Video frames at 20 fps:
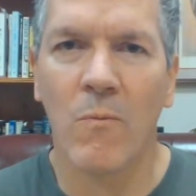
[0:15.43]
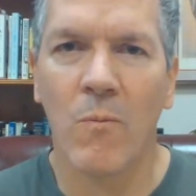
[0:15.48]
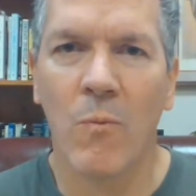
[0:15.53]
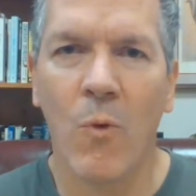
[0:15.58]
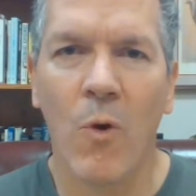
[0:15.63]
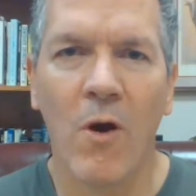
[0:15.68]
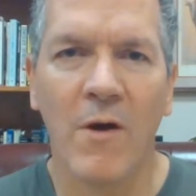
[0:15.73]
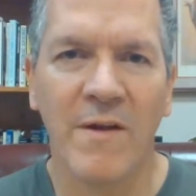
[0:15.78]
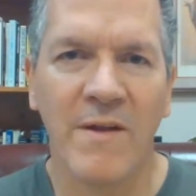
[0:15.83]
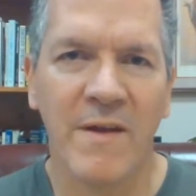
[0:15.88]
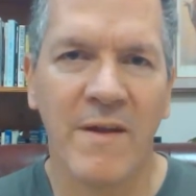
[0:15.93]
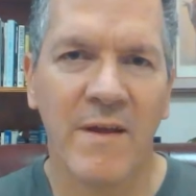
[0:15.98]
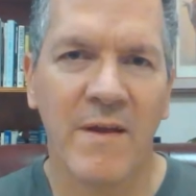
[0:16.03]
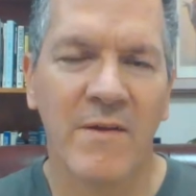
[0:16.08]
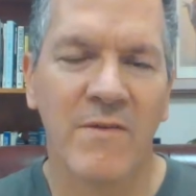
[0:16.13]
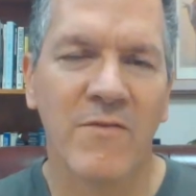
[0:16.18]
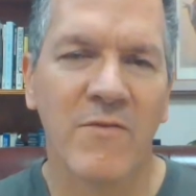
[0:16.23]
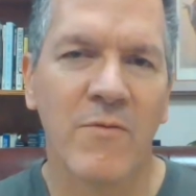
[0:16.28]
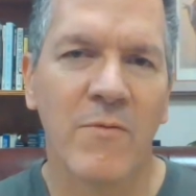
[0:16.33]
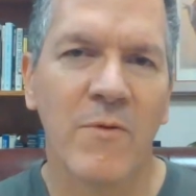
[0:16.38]
walking
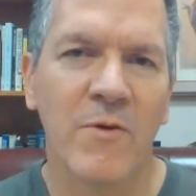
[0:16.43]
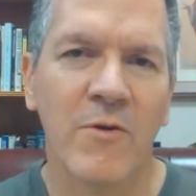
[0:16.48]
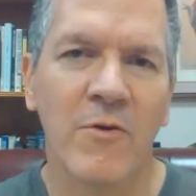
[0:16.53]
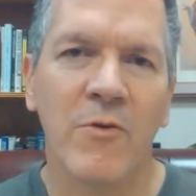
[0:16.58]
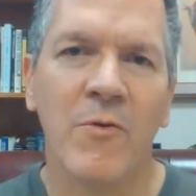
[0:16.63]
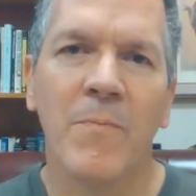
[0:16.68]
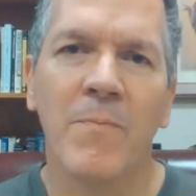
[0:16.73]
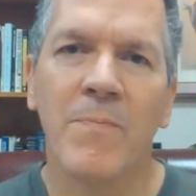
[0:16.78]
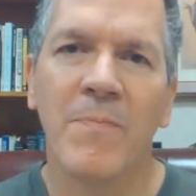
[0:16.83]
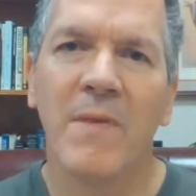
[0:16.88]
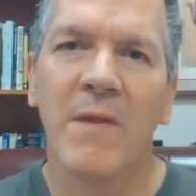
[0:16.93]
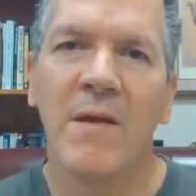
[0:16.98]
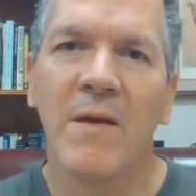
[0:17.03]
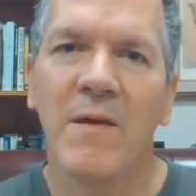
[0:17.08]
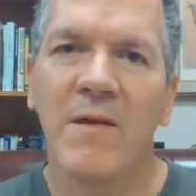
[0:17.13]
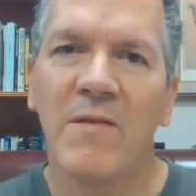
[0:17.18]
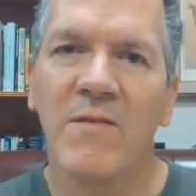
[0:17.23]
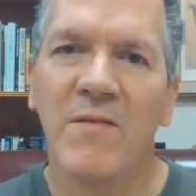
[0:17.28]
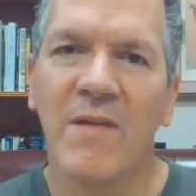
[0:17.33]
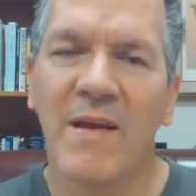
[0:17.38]
us through
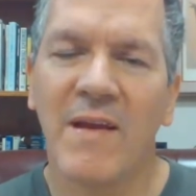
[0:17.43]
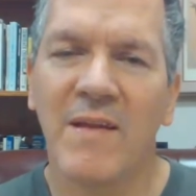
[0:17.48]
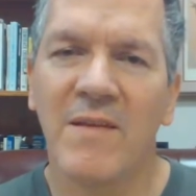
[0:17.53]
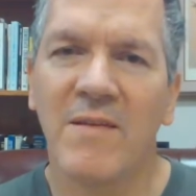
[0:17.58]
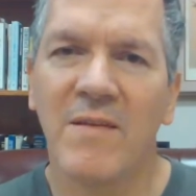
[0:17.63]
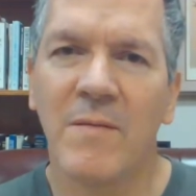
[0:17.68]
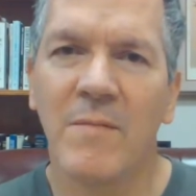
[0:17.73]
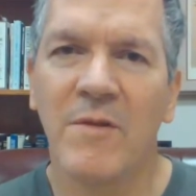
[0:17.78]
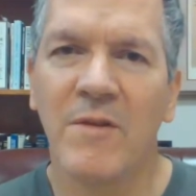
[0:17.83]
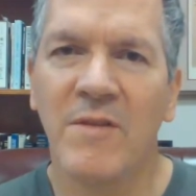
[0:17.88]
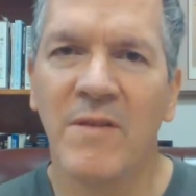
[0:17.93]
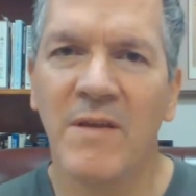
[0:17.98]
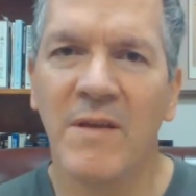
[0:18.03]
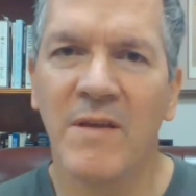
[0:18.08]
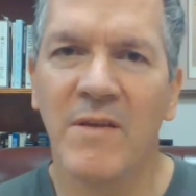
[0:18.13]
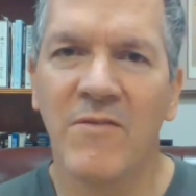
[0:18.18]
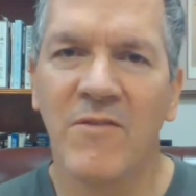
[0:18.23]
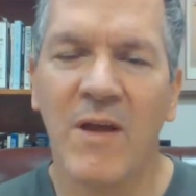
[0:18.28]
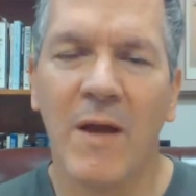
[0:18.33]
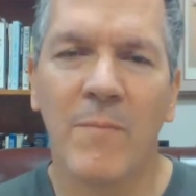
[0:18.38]
2
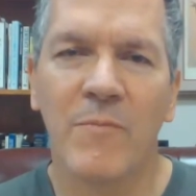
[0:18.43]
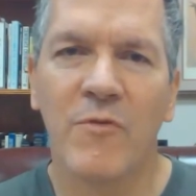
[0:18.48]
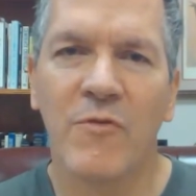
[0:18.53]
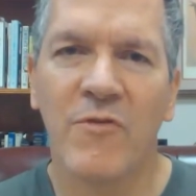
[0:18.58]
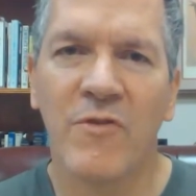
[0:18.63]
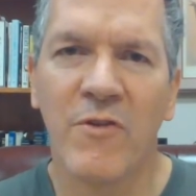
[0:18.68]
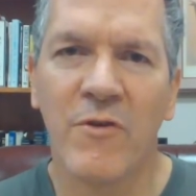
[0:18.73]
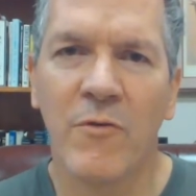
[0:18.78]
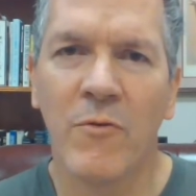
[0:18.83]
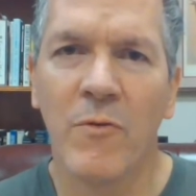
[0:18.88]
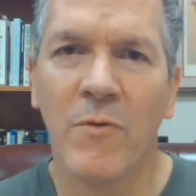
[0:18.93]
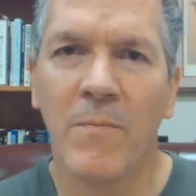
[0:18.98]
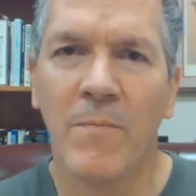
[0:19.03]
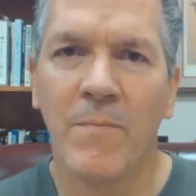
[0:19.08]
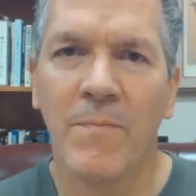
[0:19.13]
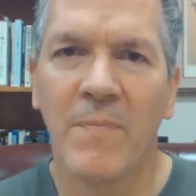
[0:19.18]
Timothy chapter 2